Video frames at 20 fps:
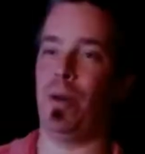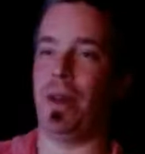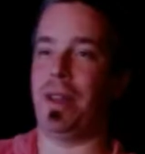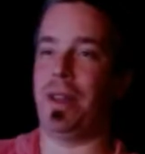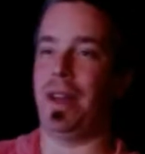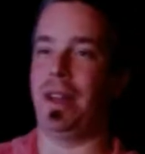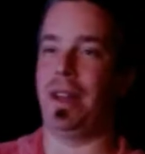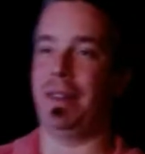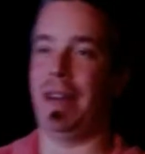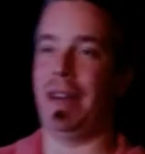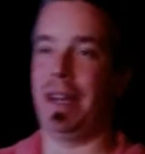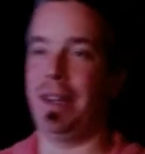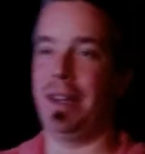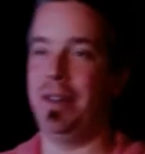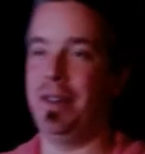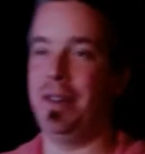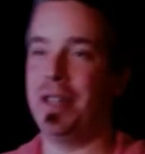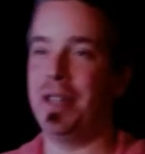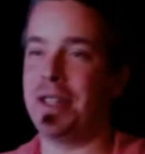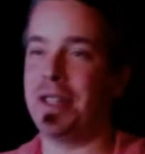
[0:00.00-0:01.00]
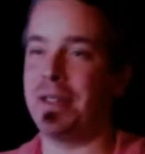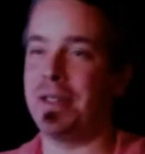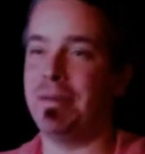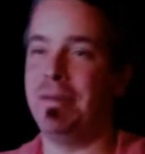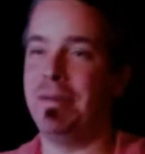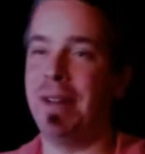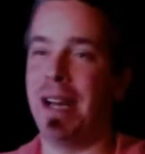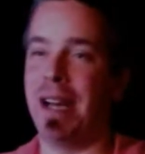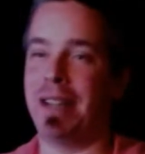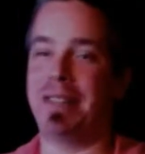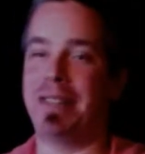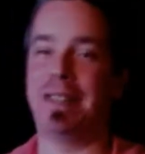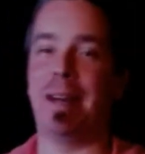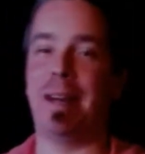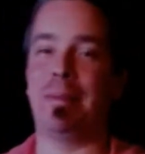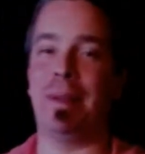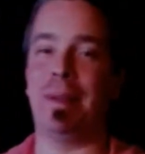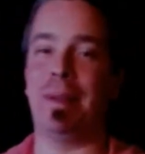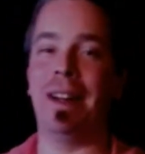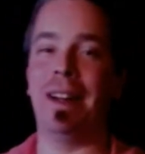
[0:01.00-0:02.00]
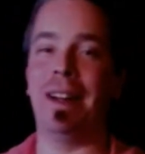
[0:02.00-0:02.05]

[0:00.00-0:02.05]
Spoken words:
it. Like you just accept it.